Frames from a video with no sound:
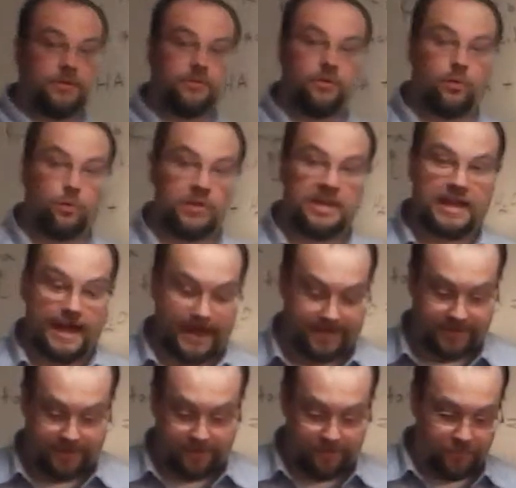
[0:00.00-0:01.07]
this is a weak
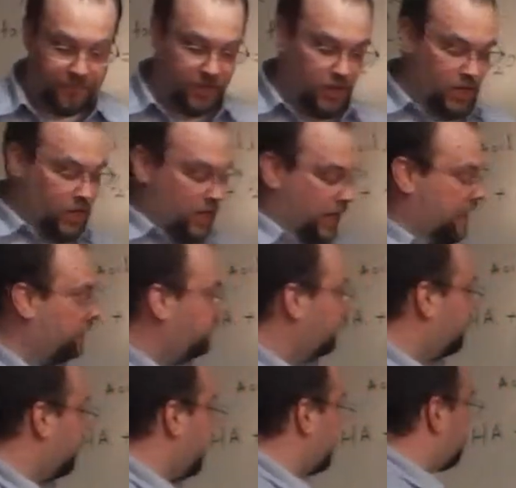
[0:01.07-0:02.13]
acid. And so
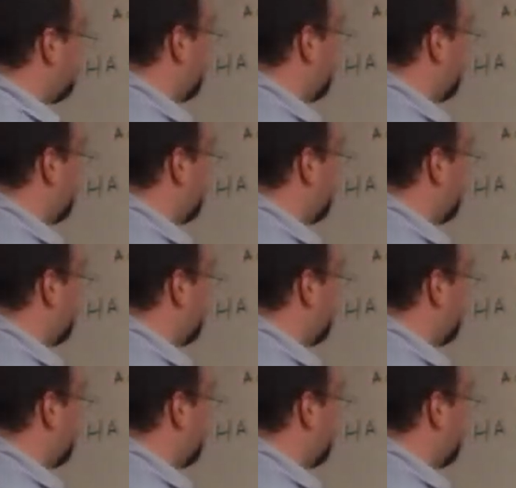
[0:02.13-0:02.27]
it reacts